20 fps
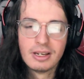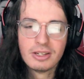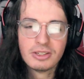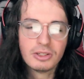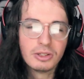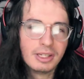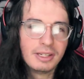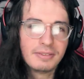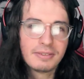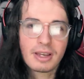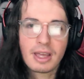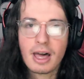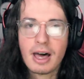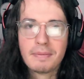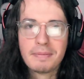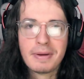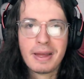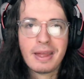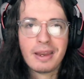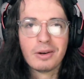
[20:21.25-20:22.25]
So leave a
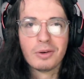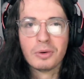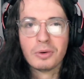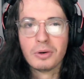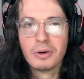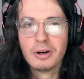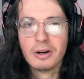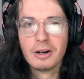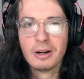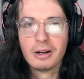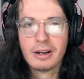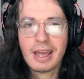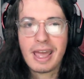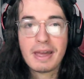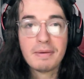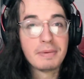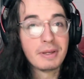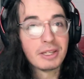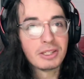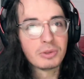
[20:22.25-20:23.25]
comment or
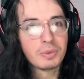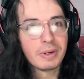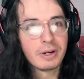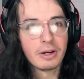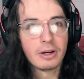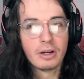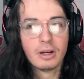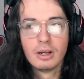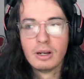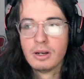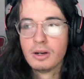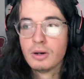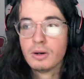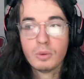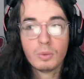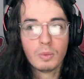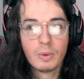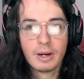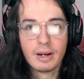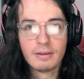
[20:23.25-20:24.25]
at me on Twitter,
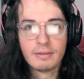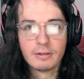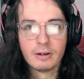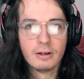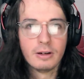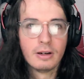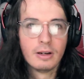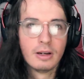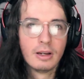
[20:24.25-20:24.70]
whatever.